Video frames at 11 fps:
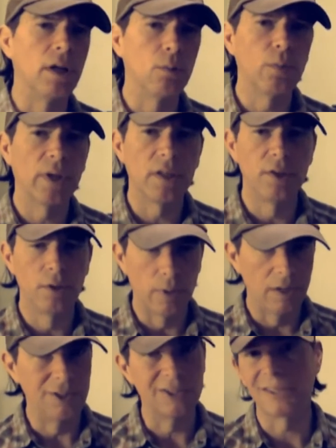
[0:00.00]
but we do
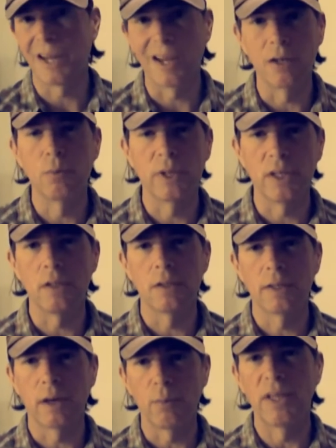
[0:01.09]
understand
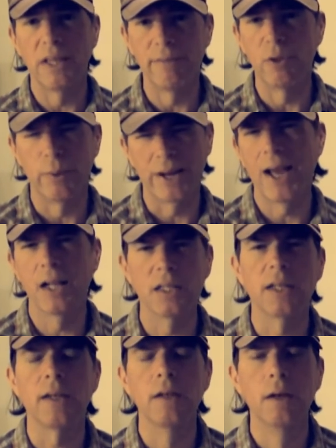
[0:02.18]
that we live in
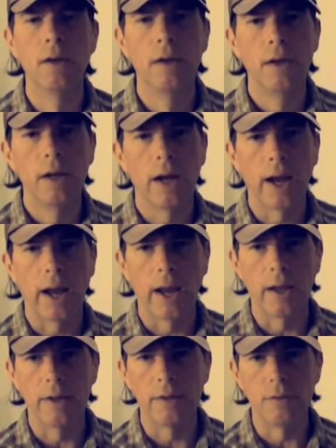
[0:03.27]
reality,
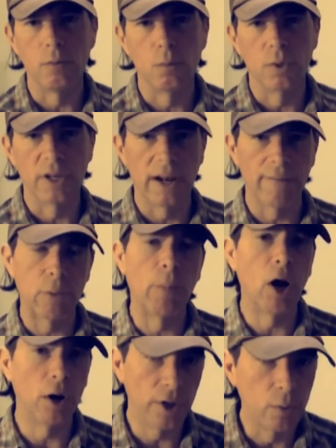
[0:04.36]
and we're going to have to
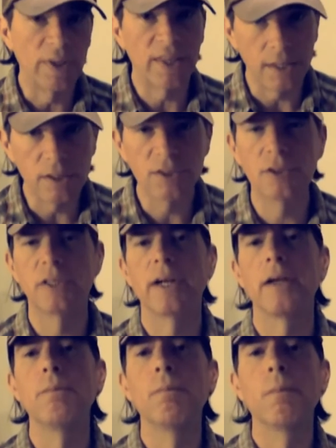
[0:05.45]
partner with
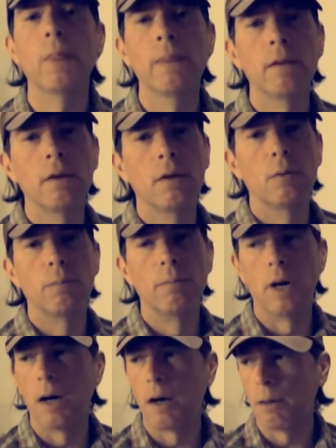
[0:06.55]
industry,
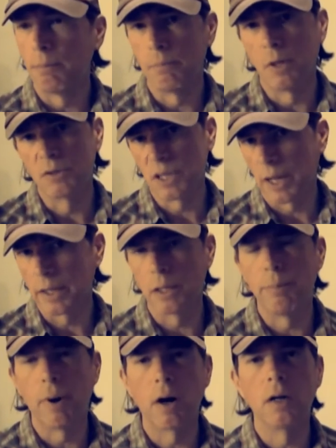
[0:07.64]
most likely
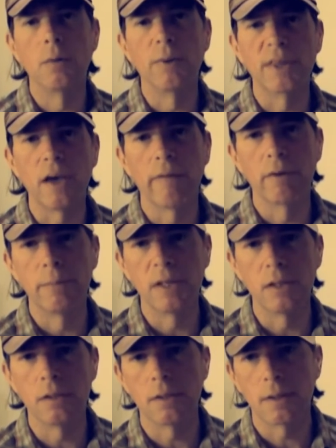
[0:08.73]
partner with
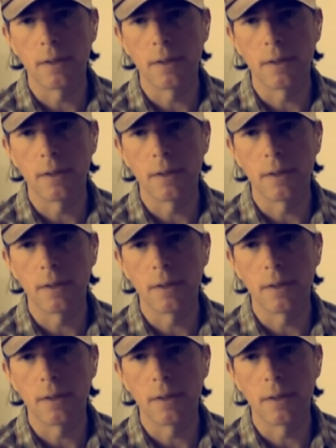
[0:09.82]
government,